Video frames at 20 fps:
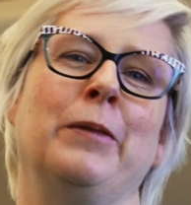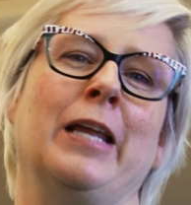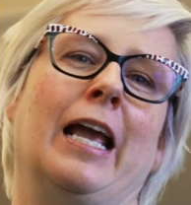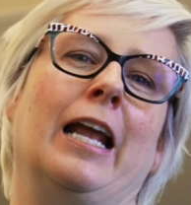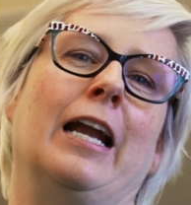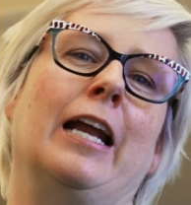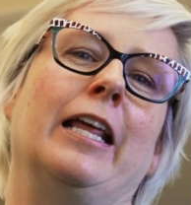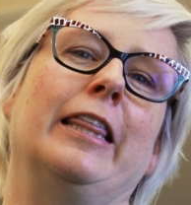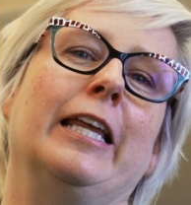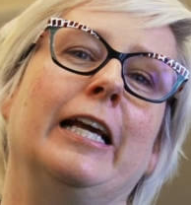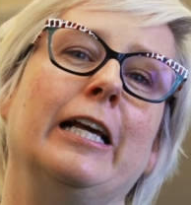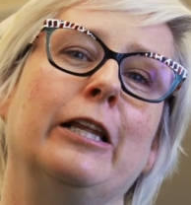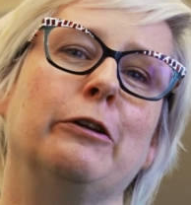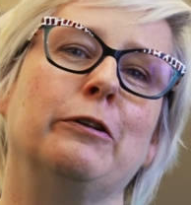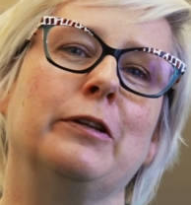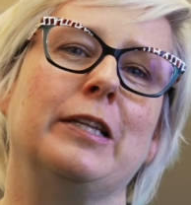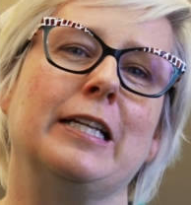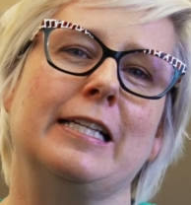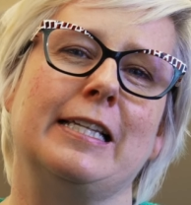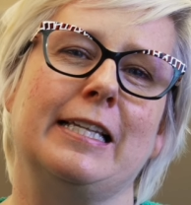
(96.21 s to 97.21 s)
And I think
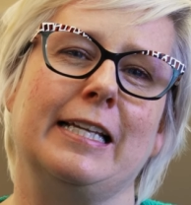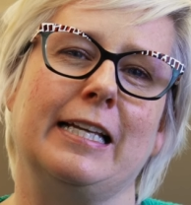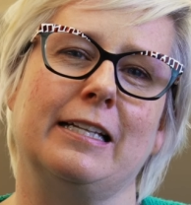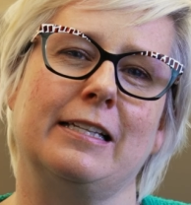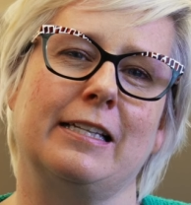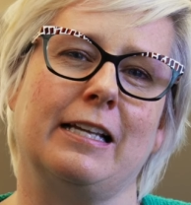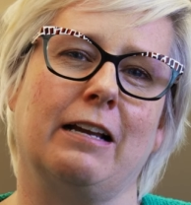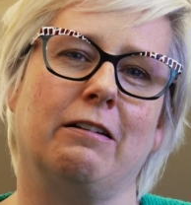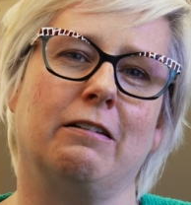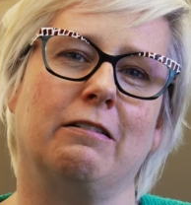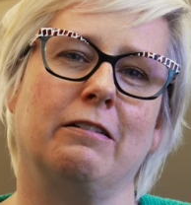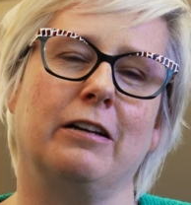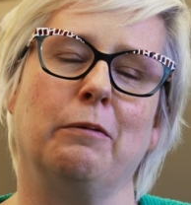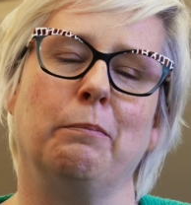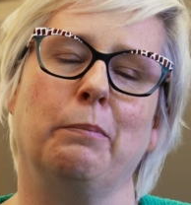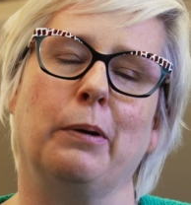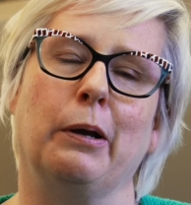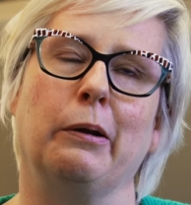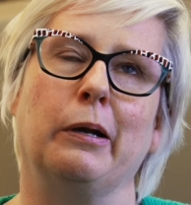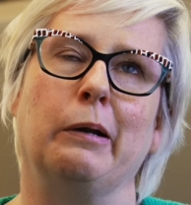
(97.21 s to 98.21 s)
through the CSL
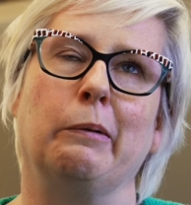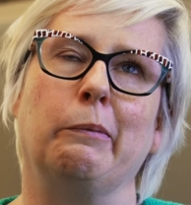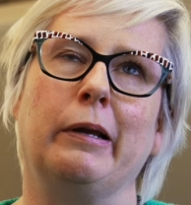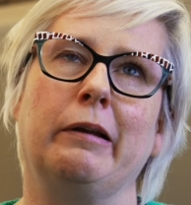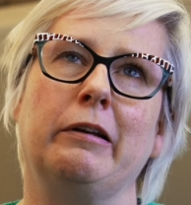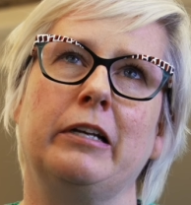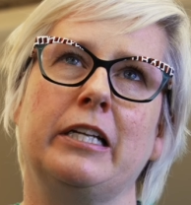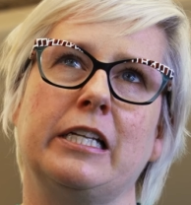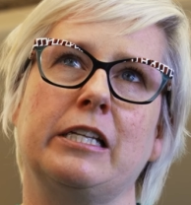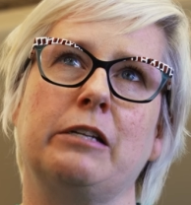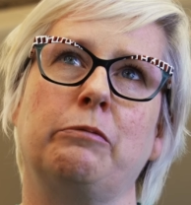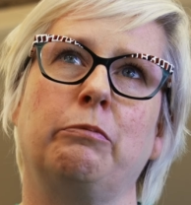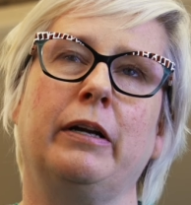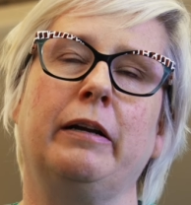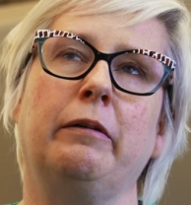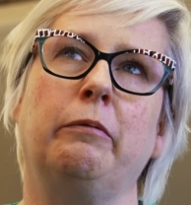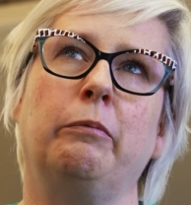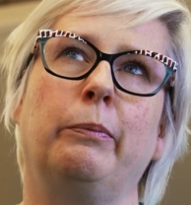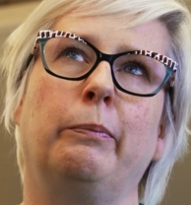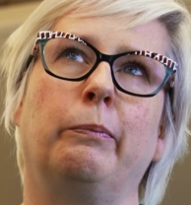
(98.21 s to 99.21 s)
component,
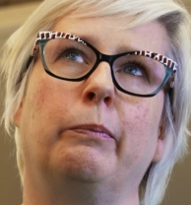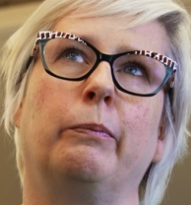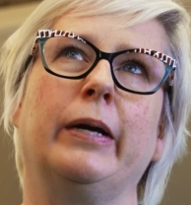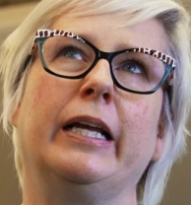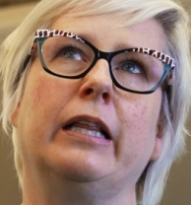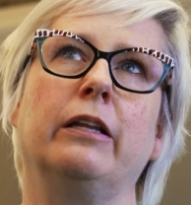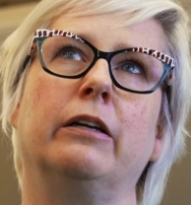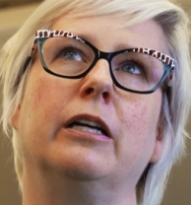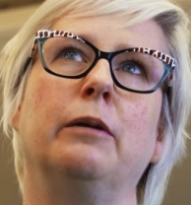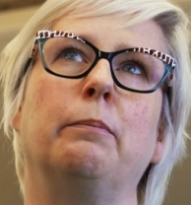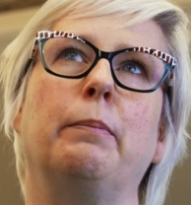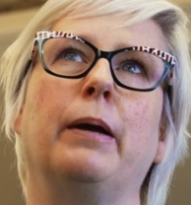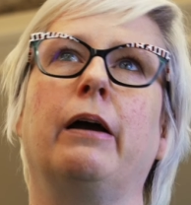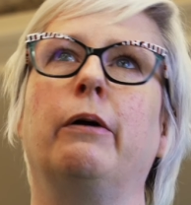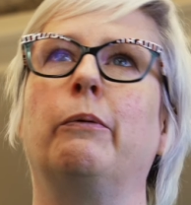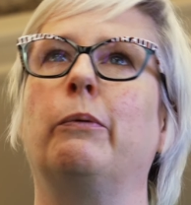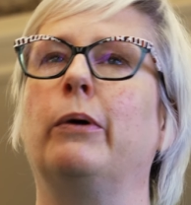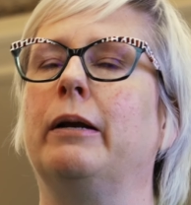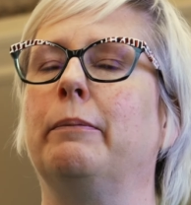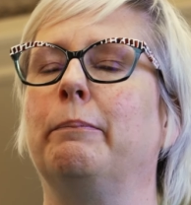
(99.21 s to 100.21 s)
we learn
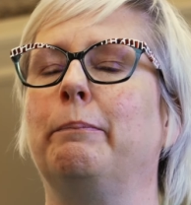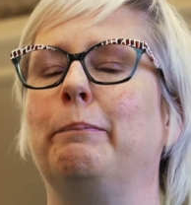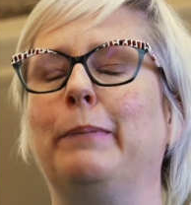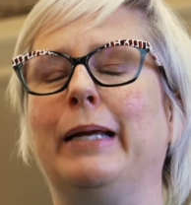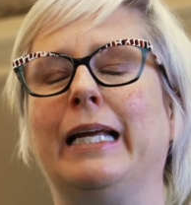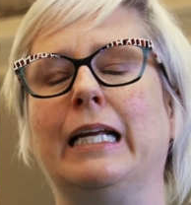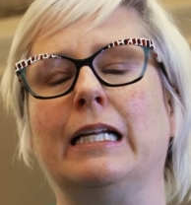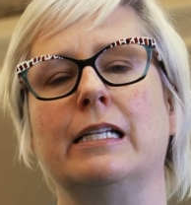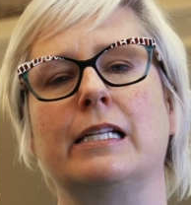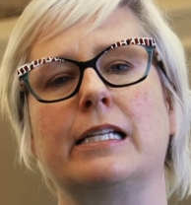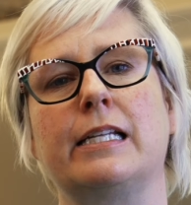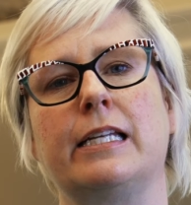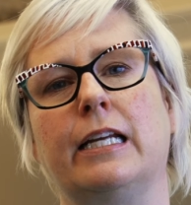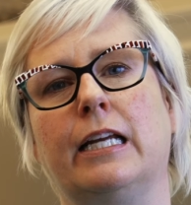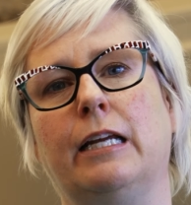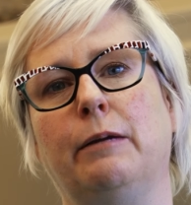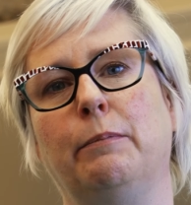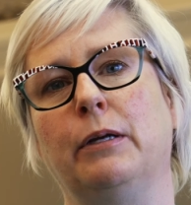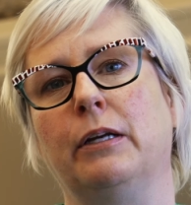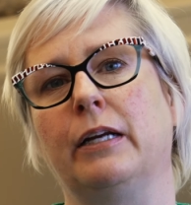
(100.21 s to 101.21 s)
about what it means to
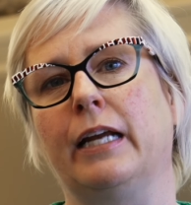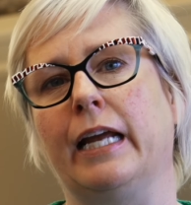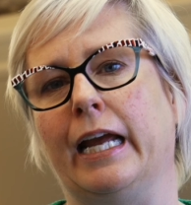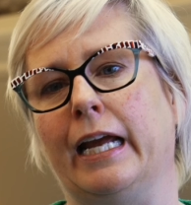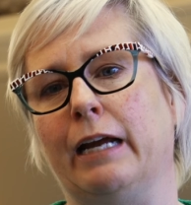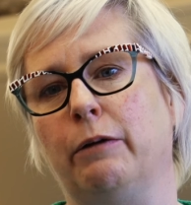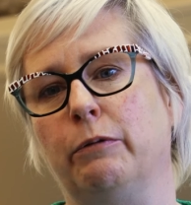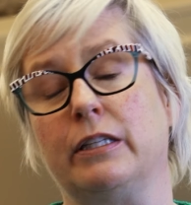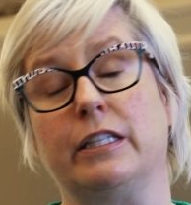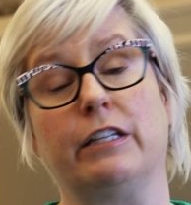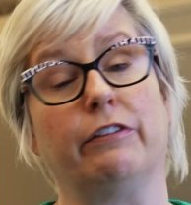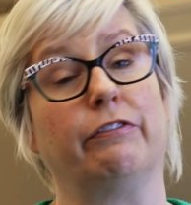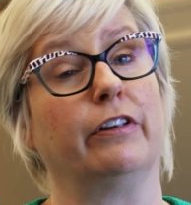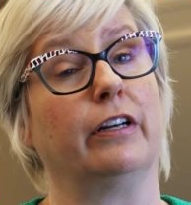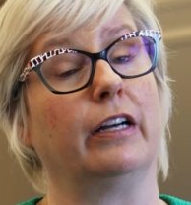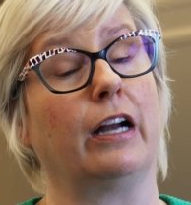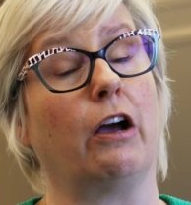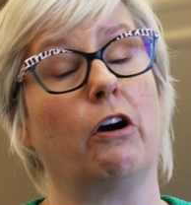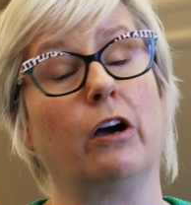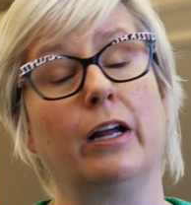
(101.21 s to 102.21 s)
communicate with
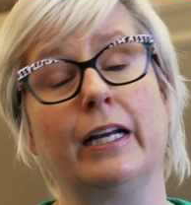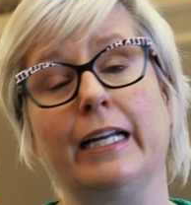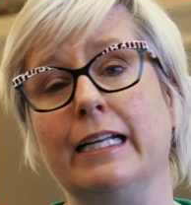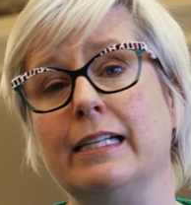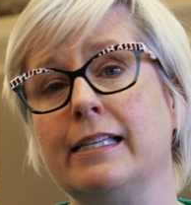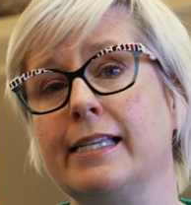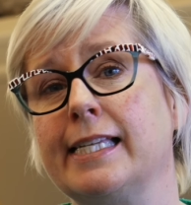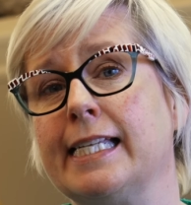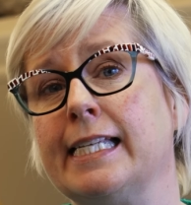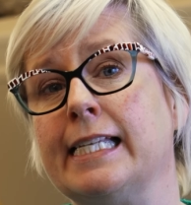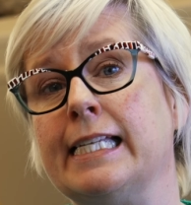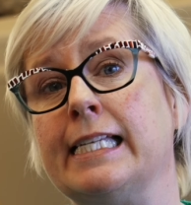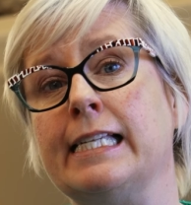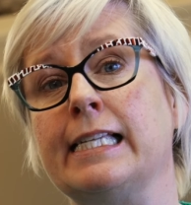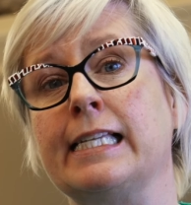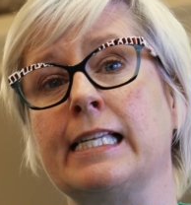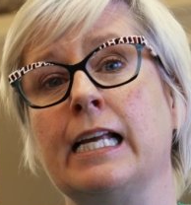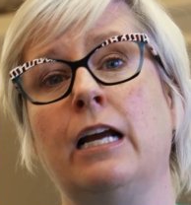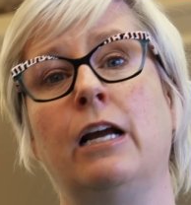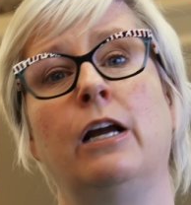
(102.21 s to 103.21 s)
different
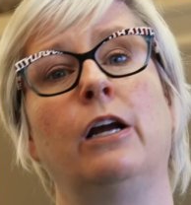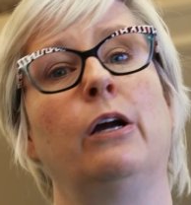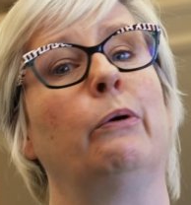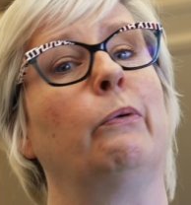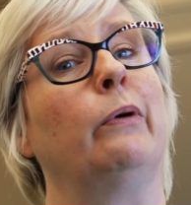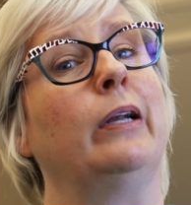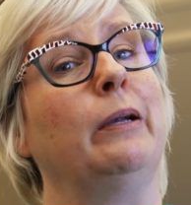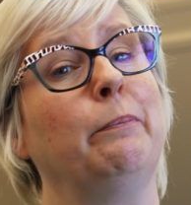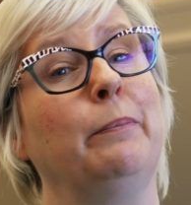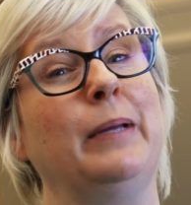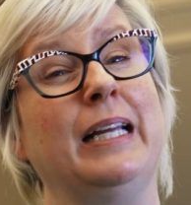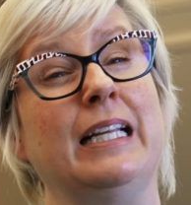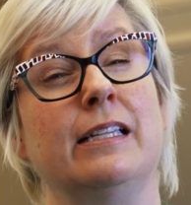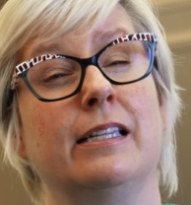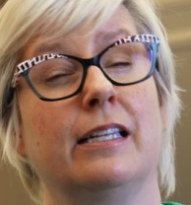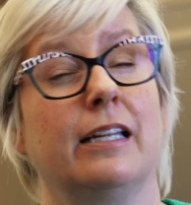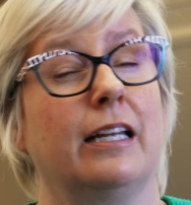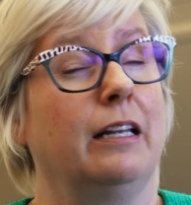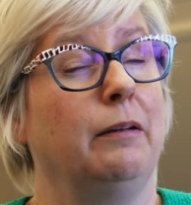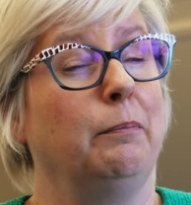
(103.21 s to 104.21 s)
audiences, what it means
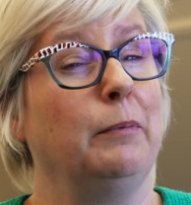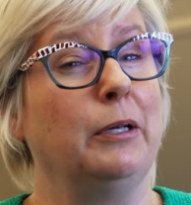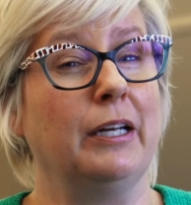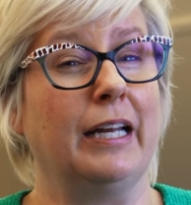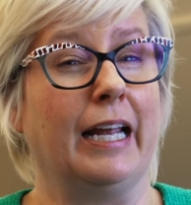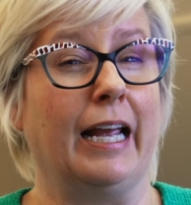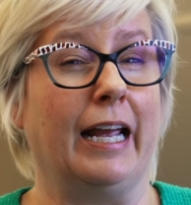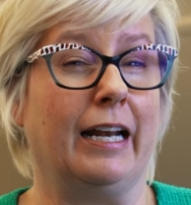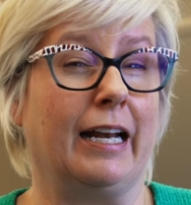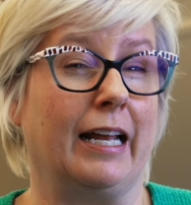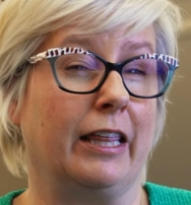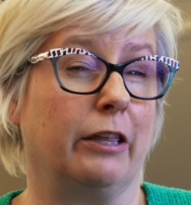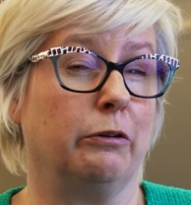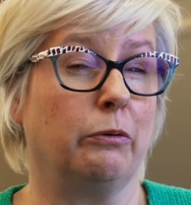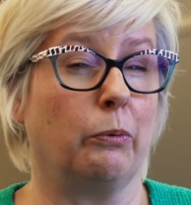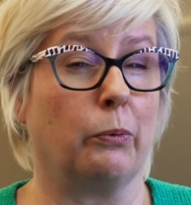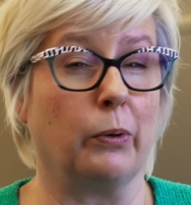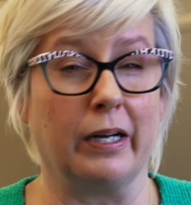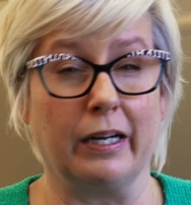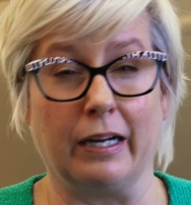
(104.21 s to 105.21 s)
to communicate
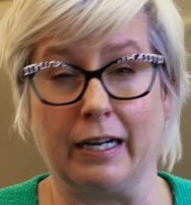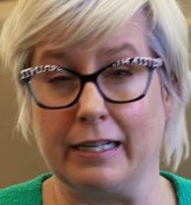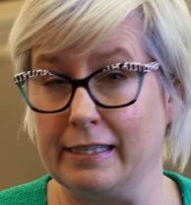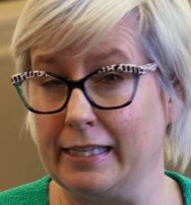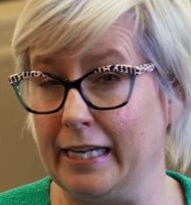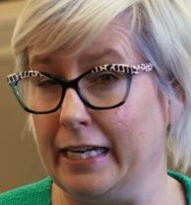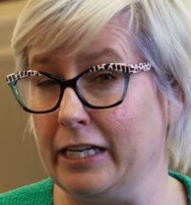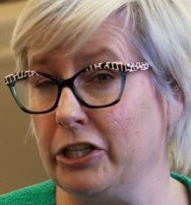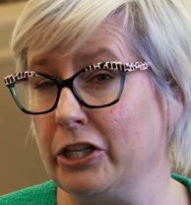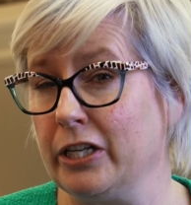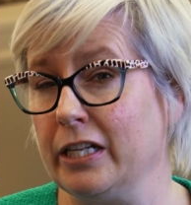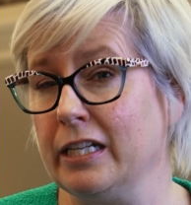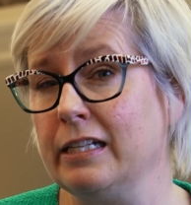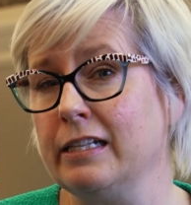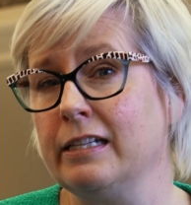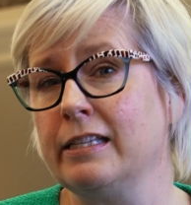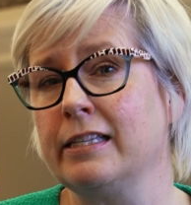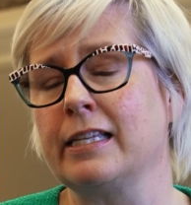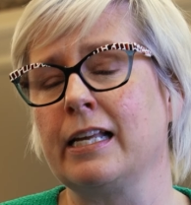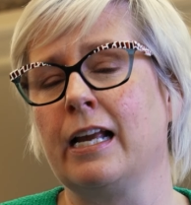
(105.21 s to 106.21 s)
through
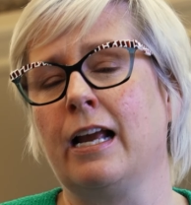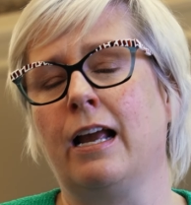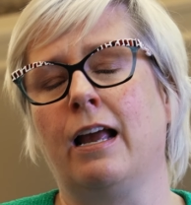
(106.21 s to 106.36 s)
organizations,